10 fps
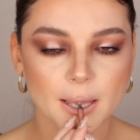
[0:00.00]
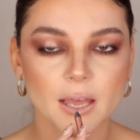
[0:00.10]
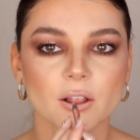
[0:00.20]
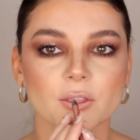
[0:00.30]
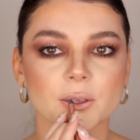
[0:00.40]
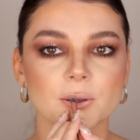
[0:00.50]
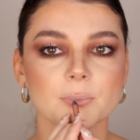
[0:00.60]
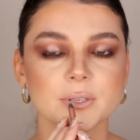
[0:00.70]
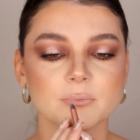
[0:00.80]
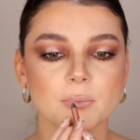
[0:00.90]
And on the
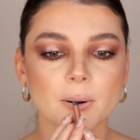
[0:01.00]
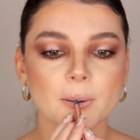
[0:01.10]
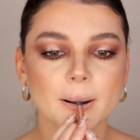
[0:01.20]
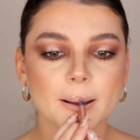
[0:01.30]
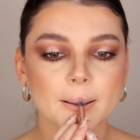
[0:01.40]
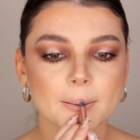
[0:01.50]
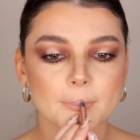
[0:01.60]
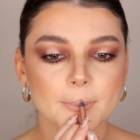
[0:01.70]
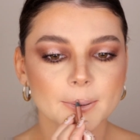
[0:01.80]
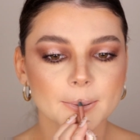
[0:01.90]
Cupid's bow, I
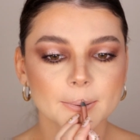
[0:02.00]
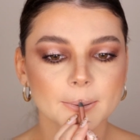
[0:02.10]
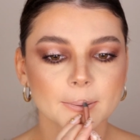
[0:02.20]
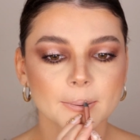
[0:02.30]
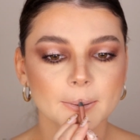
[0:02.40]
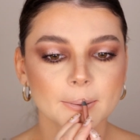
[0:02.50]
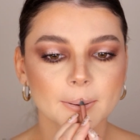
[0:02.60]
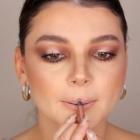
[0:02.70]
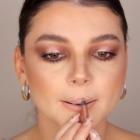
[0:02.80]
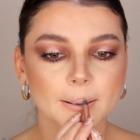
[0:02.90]
am just
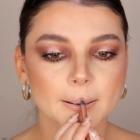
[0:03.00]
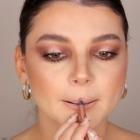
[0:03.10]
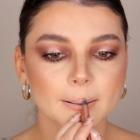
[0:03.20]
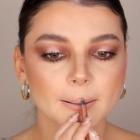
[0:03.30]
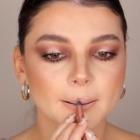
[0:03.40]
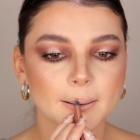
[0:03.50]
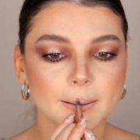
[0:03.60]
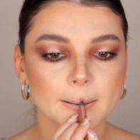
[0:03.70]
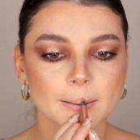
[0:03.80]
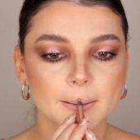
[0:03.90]
creating the
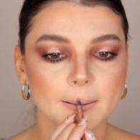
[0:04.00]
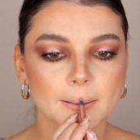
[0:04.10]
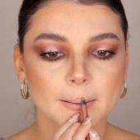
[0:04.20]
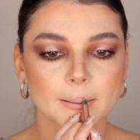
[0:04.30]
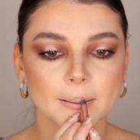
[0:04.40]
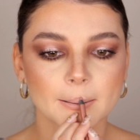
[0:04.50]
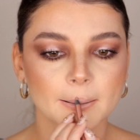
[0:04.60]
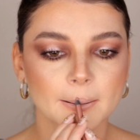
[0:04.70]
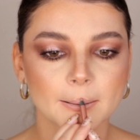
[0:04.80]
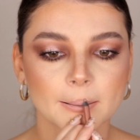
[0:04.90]
line.
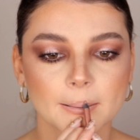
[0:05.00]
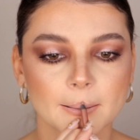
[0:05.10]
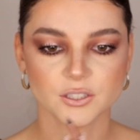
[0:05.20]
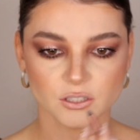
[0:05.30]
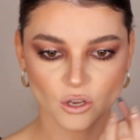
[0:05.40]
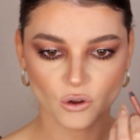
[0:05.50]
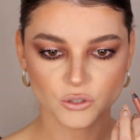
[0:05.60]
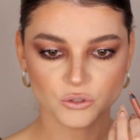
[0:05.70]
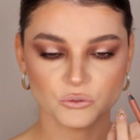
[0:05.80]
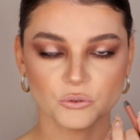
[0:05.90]
This is
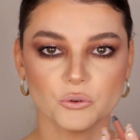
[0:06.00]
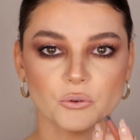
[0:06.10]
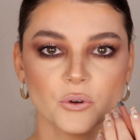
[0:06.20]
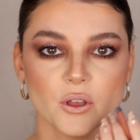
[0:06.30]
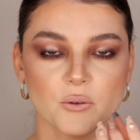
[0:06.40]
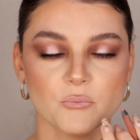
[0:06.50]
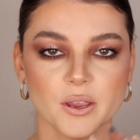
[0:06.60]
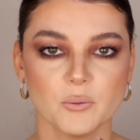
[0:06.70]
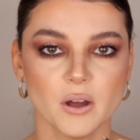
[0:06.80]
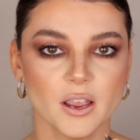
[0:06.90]
going to
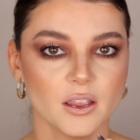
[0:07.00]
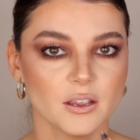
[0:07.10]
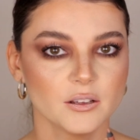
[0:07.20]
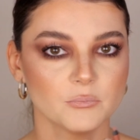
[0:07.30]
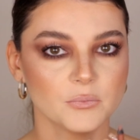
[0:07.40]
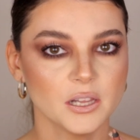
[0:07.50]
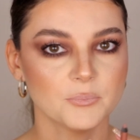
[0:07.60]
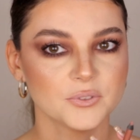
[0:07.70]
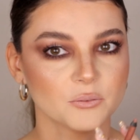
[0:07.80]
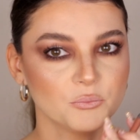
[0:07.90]
make my
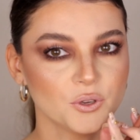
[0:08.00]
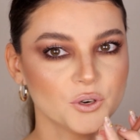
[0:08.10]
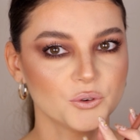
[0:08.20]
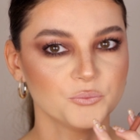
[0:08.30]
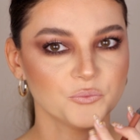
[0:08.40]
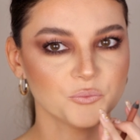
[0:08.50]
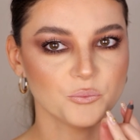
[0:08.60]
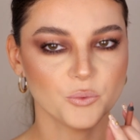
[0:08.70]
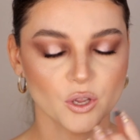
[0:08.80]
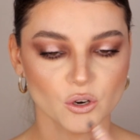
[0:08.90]
lips appear
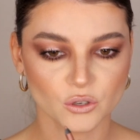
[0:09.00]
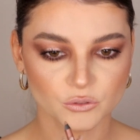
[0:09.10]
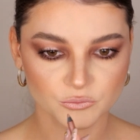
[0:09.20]
bigger.